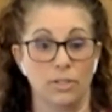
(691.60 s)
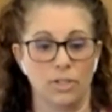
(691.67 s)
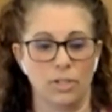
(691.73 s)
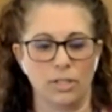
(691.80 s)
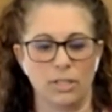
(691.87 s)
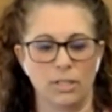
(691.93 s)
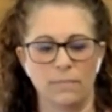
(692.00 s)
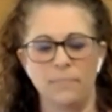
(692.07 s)

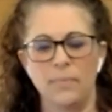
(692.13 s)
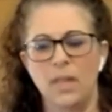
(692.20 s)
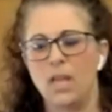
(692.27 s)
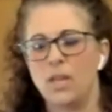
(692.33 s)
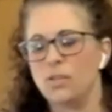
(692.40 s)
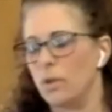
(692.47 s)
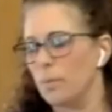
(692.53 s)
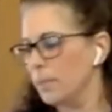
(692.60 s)
delicious.
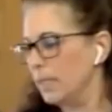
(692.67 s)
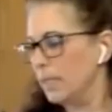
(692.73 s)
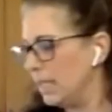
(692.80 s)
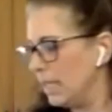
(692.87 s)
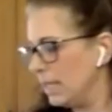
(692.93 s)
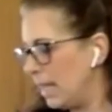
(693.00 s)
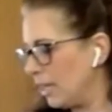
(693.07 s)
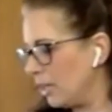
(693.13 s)
So I'm gonna
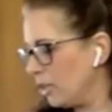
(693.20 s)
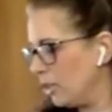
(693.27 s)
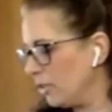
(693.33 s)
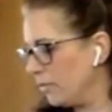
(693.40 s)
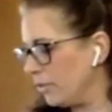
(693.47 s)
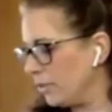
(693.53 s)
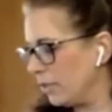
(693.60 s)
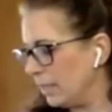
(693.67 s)
let that cook
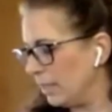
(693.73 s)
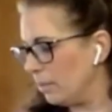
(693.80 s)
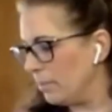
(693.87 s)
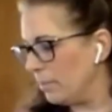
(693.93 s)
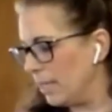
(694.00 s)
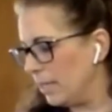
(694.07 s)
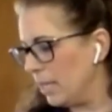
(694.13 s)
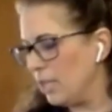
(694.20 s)
for a little
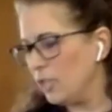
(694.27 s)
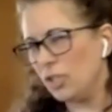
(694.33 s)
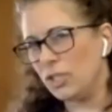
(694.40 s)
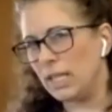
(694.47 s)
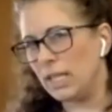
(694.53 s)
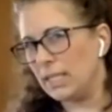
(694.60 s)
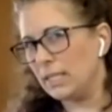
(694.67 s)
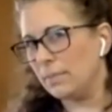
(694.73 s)
bit and just
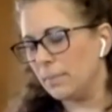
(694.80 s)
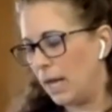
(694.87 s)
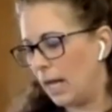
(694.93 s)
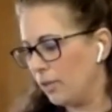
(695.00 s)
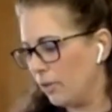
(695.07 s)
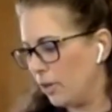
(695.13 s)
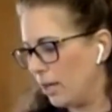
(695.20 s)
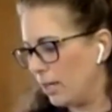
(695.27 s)
get some
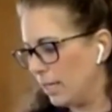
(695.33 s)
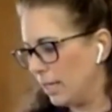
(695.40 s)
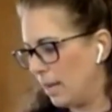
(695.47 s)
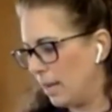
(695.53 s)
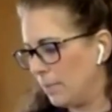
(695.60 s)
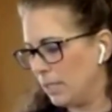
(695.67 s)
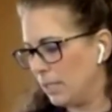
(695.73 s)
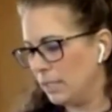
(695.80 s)
color on it.
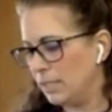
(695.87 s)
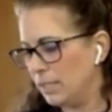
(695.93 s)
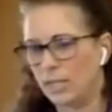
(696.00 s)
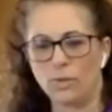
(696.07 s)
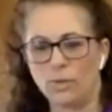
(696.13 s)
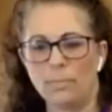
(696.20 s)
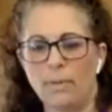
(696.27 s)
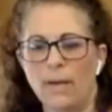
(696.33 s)
I'm gonna tell
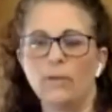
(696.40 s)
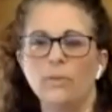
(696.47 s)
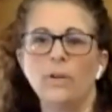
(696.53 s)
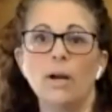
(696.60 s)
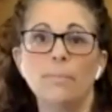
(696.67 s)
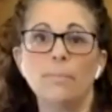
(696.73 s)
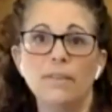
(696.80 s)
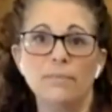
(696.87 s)
you about
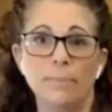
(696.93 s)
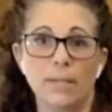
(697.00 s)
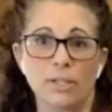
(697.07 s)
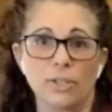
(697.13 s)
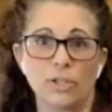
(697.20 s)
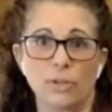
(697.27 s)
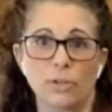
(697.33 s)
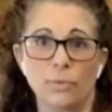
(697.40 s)
our beef
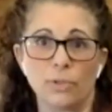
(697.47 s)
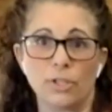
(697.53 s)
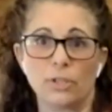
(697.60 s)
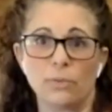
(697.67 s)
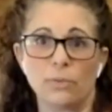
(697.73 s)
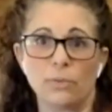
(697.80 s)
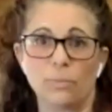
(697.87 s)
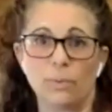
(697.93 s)
mixture, which
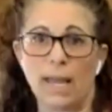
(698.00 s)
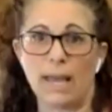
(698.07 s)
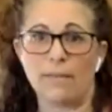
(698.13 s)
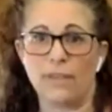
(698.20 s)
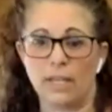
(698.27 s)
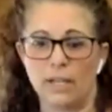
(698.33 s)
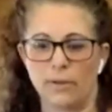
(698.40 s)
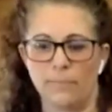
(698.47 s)
is what I have
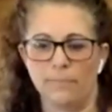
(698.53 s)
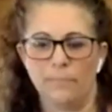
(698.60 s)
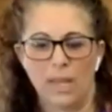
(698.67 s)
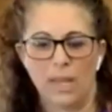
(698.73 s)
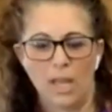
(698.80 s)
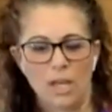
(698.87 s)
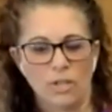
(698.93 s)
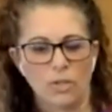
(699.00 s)
here.
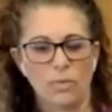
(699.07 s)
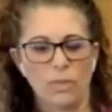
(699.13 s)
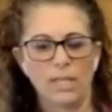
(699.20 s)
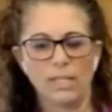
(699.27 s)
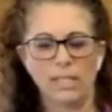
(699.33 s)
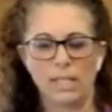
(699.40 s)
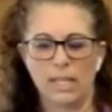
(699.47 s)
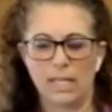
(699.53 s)
So
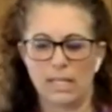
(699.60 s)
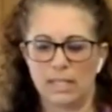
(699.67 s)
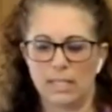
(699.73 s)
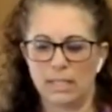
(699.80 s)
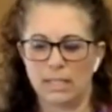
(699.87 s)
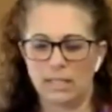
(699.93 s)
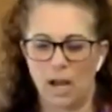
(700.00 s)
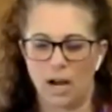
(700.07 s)
this
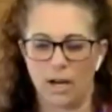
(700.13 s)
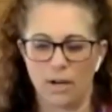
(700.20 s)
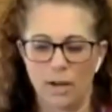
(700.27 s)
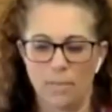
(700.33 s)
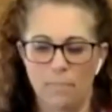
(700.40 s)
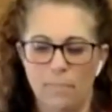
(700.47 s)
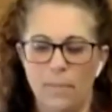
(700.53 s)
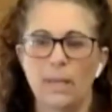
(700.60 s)
is our
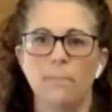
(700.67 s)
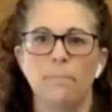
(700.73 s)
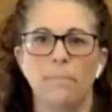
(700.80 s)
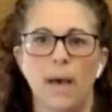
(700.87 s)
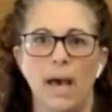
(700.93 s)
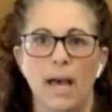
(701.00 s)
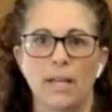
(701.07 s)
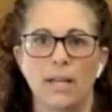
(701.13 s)
big
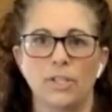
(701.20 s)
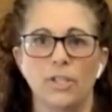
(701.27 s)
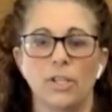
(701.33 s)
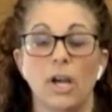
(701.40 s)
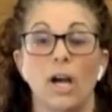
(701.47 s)
batch,